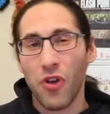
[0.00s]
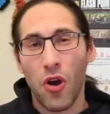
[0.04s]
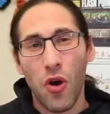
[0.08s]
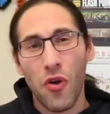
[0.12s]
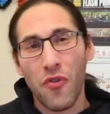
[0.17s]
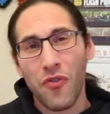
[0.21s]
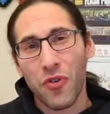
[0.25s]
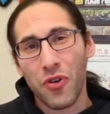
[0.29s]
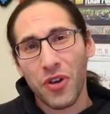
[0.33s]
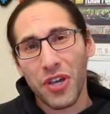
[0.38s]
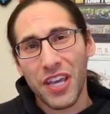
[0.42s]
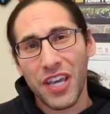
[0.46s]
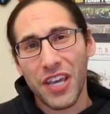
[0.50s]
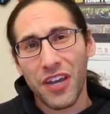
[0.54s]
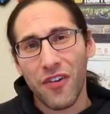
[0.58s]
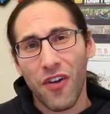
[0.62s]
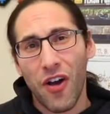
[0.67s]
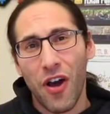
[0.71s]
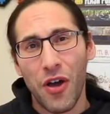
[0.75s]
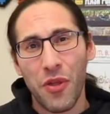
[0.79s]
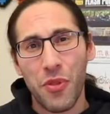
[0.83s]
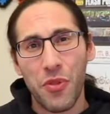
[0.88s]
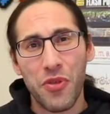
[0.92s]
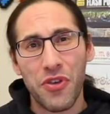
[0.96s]
over here
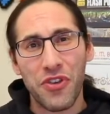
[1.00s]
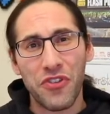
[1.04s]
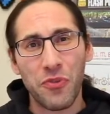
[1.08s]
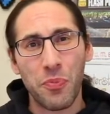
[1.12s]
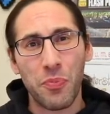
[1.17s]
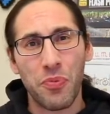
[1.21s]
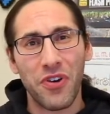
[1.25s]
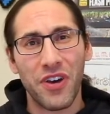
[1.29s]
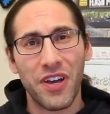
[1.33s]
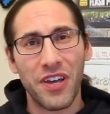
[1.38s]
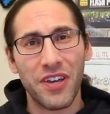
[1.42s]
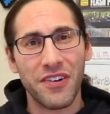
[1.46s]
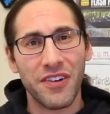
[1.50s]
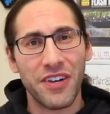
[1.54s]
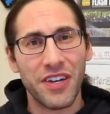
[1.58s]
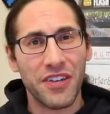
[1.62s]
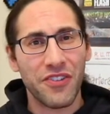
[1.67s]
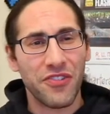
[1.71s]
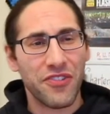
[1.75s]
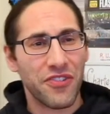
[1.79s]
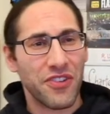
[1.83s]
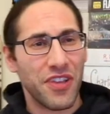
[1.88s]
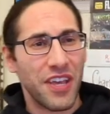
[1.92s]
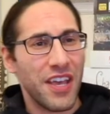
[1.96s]
on this
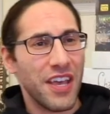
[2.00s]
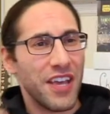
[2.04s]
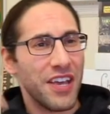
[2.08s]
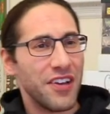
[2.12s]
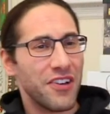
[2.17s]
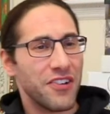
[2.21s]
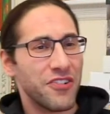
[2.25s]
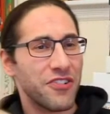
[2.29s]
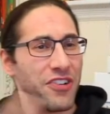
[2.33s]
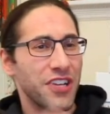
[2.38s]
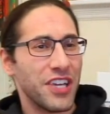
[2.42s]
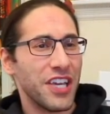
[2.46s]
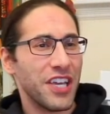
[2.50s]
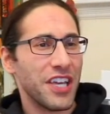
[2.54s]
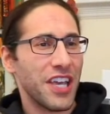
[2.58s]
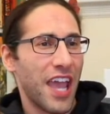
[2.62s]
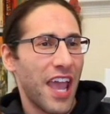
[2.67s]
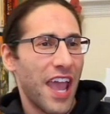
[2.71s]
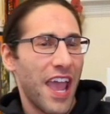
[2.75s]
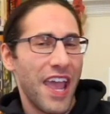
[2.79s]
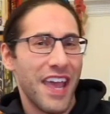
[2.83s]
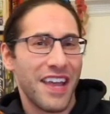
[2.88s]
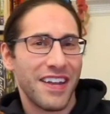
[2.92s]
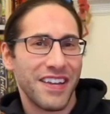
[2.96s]
playlist, League
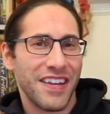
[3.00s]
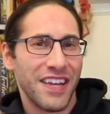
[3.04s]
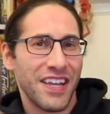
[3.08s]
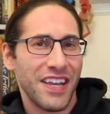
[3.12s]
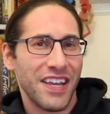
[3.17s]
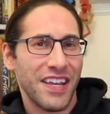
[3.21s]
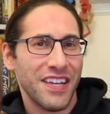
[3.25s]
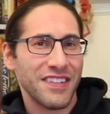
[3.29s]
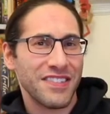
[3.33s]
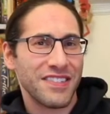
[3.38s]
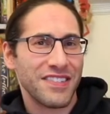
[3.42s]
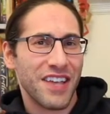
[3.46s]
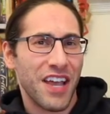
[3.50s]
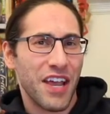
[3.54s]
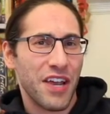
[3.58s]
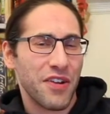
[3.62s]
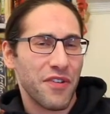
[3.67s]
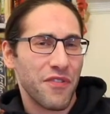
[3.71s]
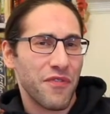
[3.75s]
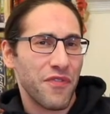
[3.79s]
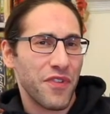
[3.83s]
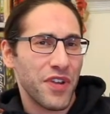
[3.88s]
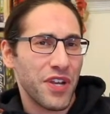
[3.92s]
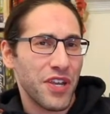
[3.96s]
and
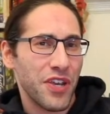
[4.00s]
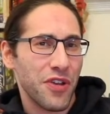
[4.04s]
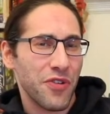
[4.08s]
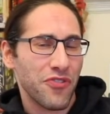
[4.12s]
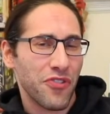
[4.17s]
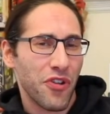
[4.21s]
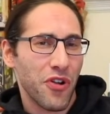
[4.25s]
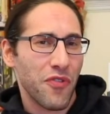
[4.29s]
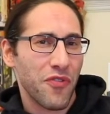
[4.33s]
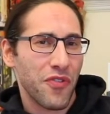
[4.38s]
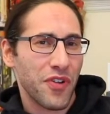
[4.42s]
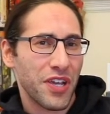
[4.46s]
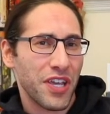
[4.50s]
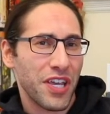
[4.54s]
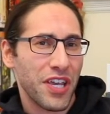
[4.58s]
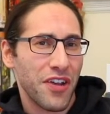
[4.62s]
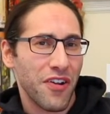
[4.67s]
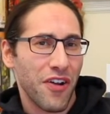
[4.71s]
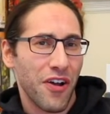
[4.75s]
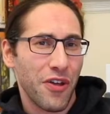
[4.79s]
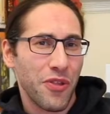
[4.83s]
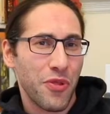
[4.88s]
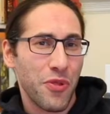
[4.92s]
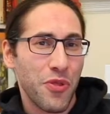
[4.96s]
Insider videos over
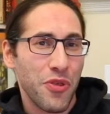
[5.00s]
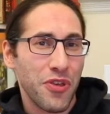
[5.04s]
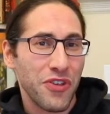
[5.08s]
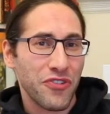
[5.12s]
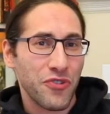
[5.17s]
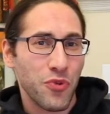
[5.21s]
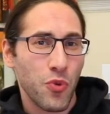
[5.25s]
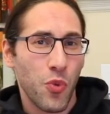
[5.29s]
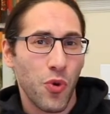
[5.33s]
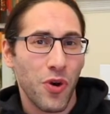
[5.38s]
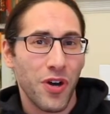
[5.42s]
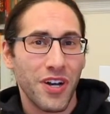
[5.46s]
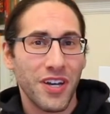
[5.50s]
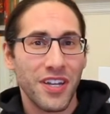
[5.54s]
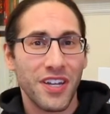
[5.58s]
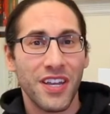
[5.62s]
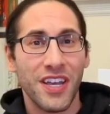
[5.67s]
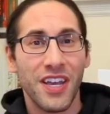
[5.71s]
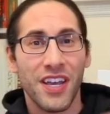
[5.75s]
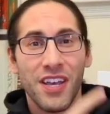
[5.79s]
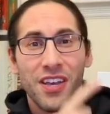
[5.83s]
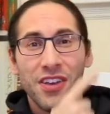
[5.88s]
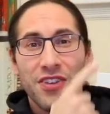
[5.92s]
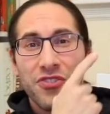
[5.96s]
here on this one.
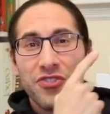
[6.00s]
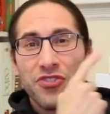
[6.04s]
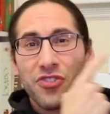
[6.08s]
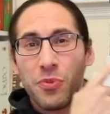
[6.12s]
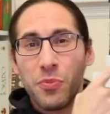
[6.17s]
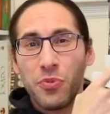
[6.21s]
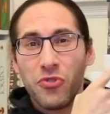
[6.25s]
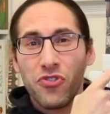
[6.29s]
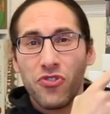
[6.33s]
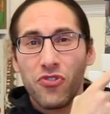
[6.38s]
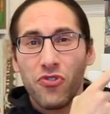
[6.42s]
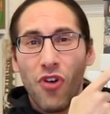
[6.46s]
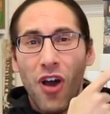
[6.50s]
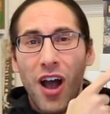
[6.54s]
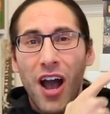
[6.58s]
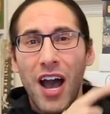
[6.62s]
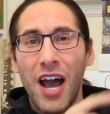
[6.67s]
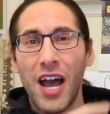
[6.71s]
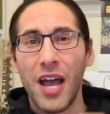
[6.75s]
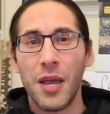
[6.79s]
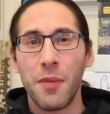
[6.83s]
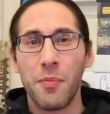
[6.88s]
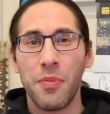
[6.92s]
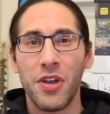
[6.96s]

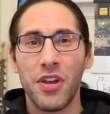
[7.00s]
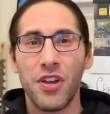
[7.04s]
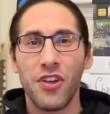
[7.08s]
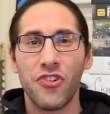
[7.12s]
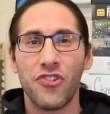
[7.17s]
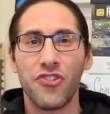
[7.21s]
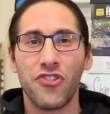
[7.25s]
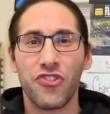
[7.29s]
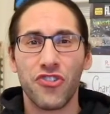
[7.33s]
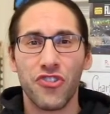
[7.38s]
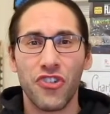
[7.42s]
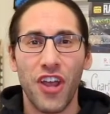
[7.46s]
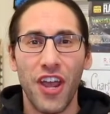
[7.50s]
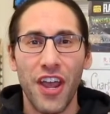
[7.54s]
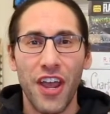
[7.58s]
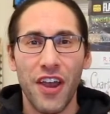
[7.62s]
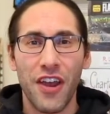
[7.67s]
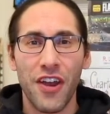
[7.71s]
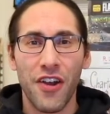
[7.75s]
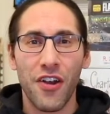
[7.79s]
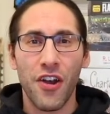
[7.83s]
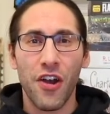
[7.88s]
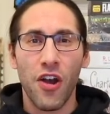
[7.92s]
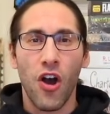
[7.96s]
Subscribe,
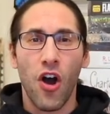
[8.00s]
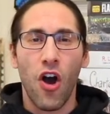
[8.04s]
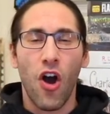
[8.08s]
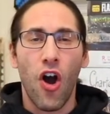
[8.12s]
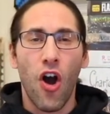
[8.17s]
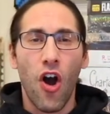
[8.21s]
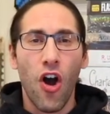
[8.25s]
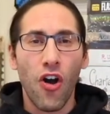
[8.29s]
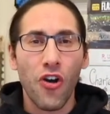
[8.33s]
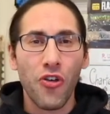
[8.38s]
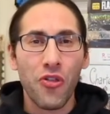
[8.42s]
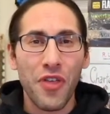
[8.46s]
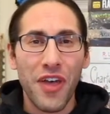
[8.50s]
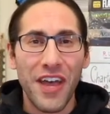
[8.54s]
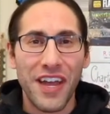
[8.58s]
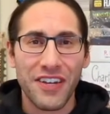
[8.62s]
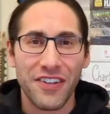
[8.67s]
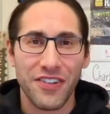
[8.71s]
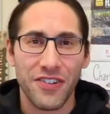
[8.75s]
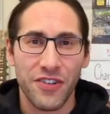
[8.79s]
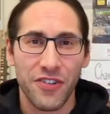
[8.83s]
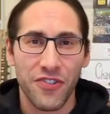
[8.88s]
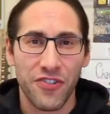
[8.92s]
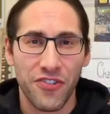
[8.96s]
share, all
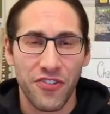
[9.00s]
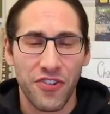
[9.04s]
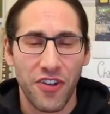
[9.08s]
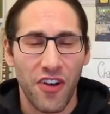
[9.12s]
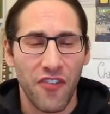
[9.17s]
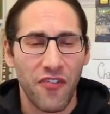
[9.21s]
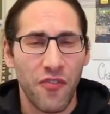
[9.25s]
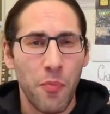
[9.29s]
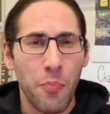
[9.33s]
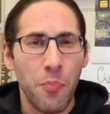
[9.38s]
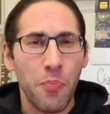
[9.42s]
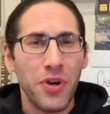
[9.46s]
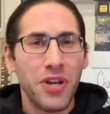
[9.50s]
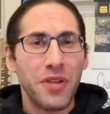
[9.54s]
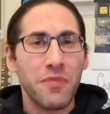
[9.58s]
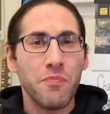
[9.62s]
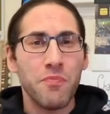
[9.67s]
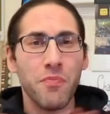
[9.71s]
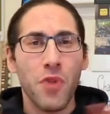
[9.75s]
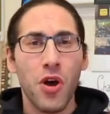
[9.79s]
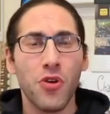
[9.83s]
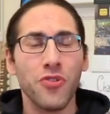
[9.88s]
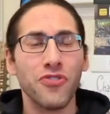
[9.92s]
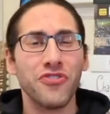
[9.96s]
that good stuff. But
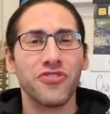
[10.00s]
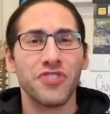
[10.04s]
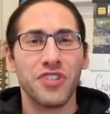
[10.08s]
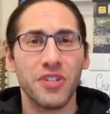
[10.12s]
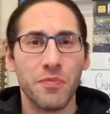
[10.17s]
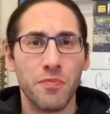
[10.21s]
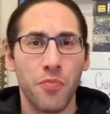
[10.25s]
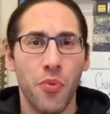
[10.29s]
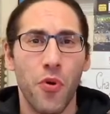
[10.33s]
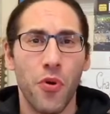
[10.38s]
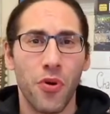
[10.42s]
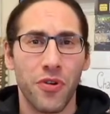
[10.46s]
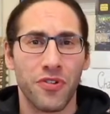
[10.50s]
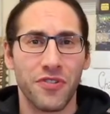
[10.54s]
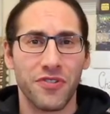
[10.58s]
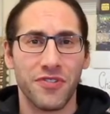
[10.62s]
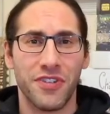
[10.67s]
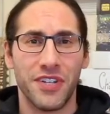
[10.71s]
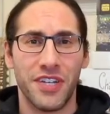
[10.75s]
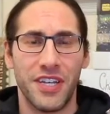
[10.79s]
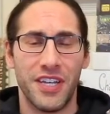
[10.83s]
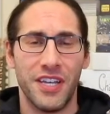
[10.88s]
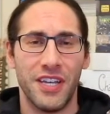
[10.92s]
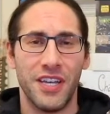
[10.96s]
most
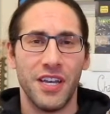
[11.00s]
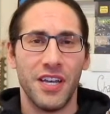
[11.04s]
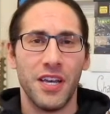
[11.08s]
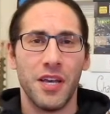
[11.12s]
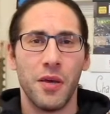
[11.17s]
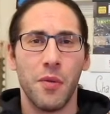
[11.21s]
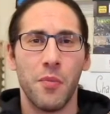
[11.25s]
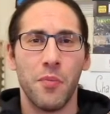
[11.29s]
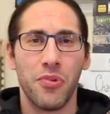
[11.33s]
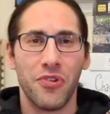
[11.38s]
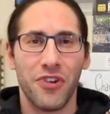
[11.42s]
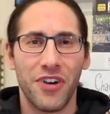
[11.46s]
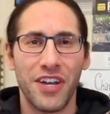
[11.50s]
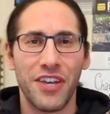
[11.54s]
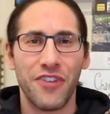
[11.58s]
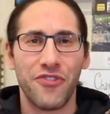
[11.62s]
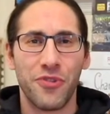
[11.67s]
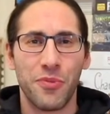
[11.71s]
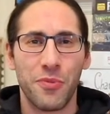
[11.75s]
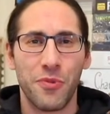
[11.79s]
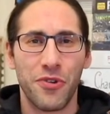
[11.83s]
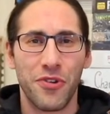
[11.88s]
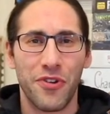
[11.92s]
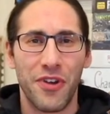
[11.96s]
importantly, play
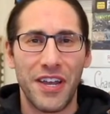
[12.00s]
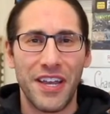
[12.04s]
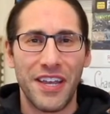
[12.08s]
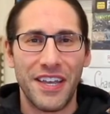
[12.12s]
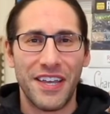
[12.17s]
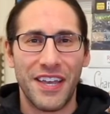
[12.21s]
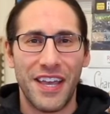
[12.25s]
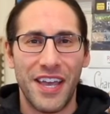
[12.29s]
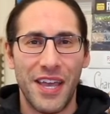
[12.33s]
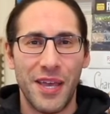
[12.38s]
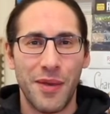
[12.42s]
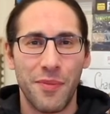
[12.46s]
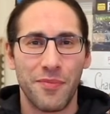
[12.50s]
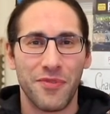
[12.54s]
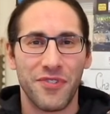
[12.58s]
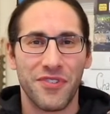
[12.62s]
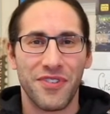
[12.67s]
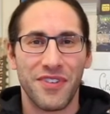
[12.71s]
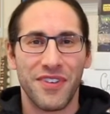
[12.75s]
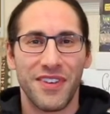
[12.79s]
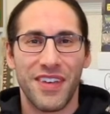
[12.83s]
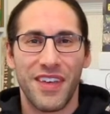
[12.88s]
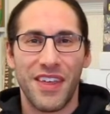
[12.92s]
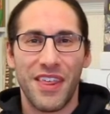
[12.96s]
some great
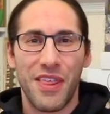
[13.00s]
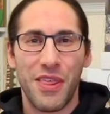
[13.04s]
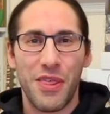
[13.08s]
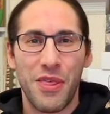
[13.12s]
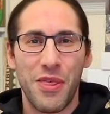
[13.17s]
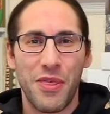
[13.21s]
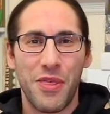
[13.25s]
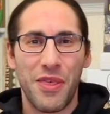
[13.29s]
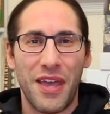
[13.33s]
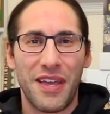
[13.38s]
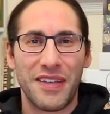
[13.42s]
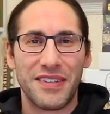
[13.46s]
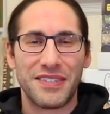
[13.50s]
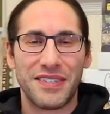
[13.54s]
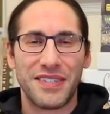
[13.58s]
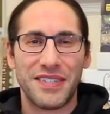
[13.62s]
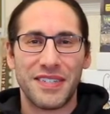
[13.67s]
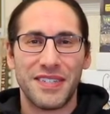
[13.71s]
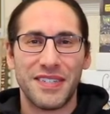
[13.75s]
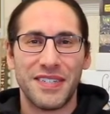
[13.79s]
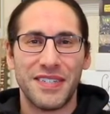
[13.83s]
games. Thanks.